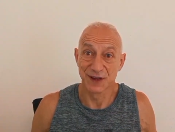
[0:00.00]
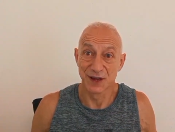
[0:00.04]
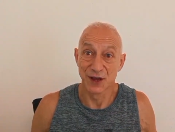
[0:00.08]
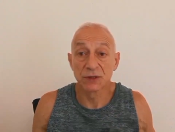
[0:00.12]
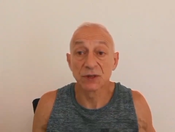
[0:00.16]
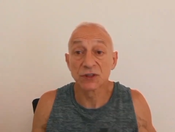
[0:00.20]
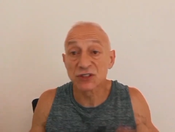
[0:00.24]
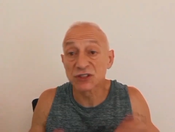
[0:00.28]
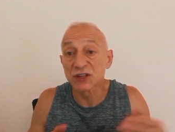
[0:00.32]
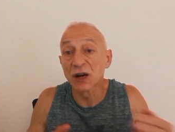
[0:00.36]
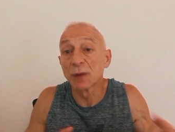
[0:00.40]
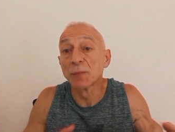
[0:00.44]

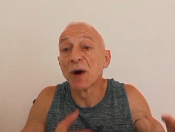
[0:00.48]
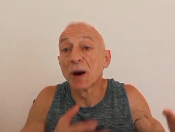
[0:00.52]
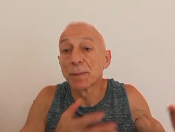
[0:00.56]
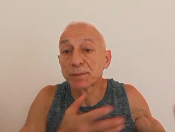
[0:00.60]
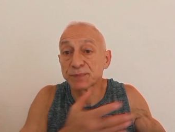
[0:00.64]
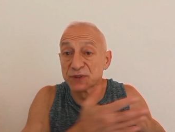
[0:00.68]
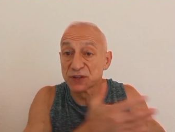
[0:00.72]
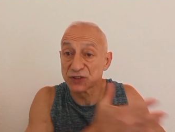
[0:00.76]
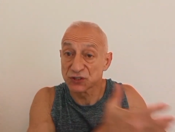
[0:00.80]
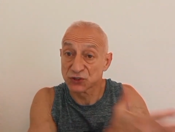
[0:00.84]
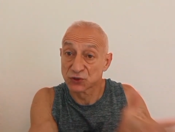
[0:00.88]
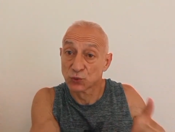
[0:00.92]
To sum
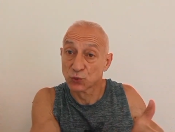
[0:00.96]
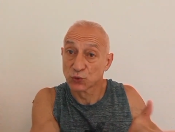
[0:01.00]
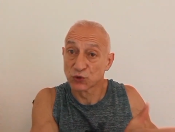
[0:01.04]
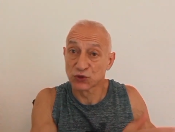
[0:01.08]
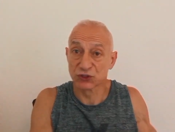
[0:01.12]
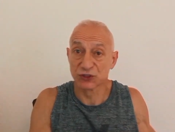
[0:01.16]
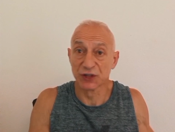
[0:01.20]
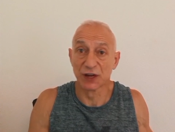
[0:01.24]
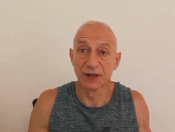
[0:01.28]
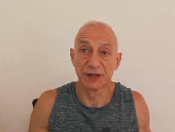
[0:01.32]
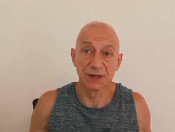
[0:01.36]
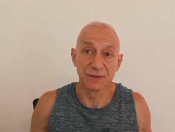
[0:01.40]
up this new
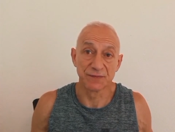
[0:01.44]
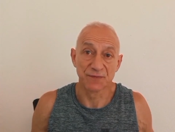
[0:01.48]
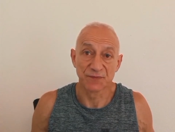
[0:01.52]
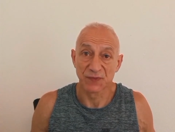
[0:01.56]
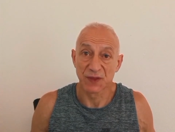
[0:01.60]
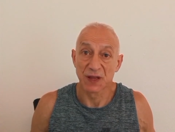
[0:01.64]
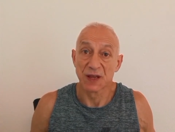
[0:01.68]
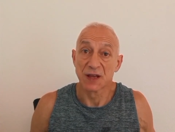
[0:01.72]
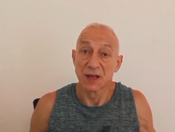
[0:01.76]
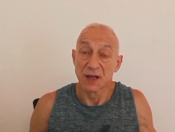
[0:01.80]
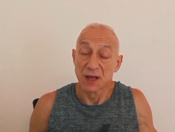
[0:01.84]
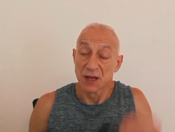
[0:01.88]
study,
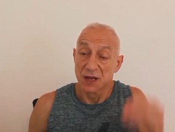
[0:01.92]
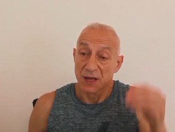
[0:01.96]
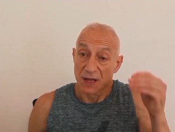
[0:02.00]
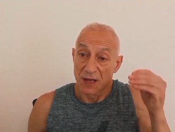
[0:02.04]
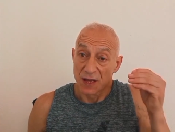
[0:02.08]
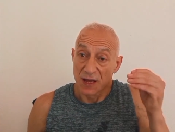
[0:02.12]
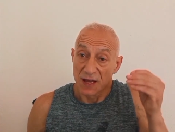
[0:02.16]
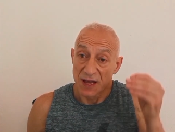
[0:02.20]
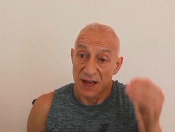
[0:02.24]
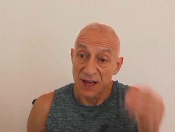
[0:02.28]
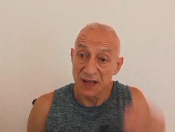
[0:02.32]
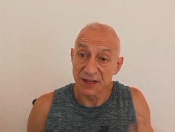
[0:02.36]

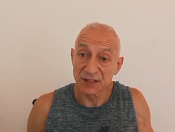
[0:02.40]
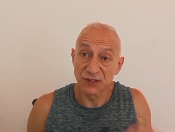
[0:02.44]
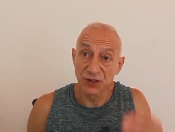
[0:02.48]
it